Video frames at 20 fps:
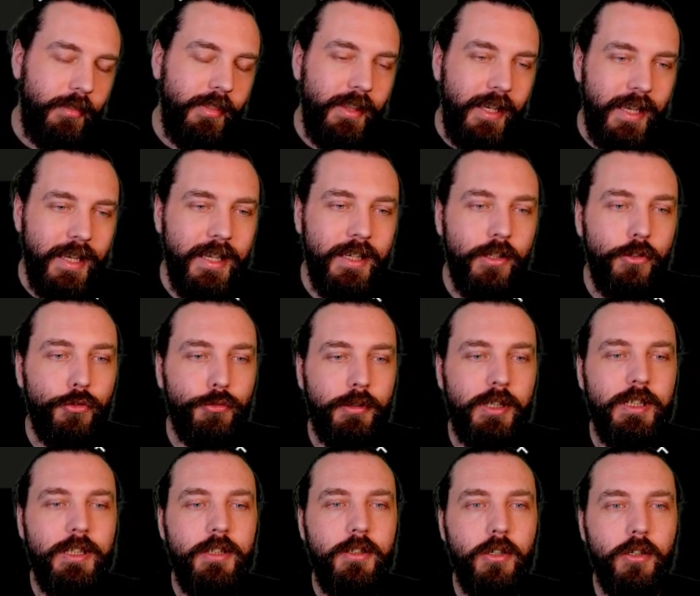it is
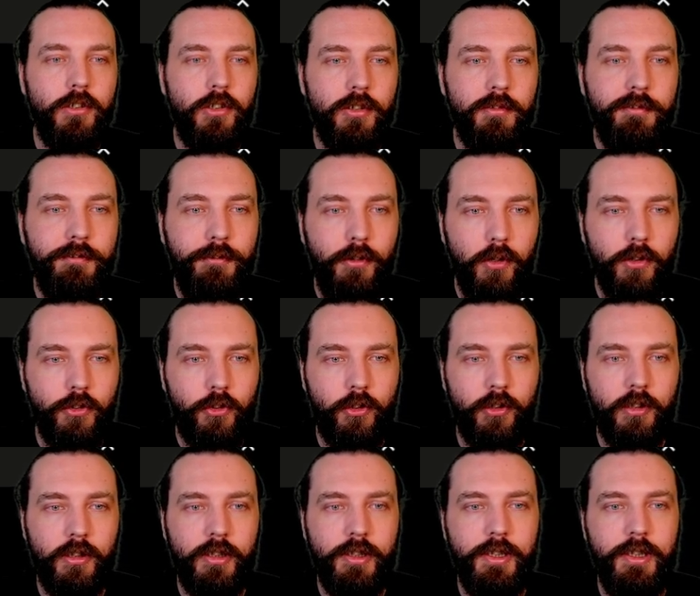really good.
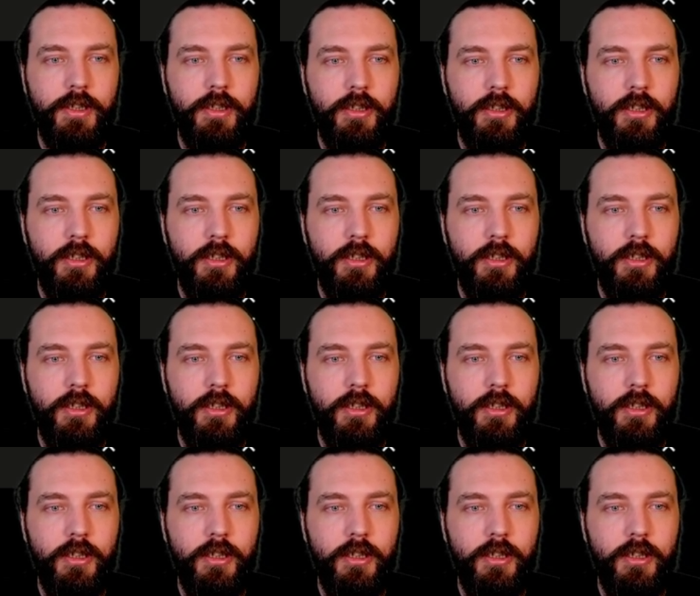Unfortunately,